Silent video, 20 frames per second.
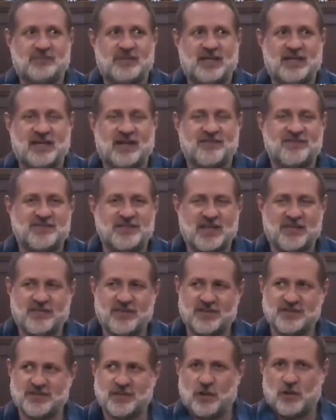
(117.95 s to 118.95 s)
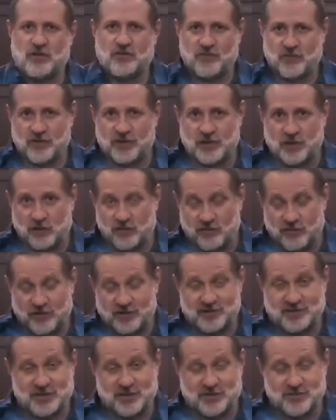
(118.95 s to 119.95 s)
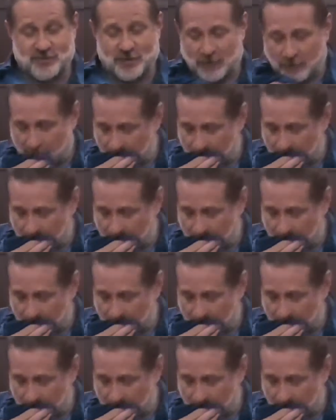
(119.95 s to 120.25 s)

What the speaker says: And I've said this over and over, excuse me.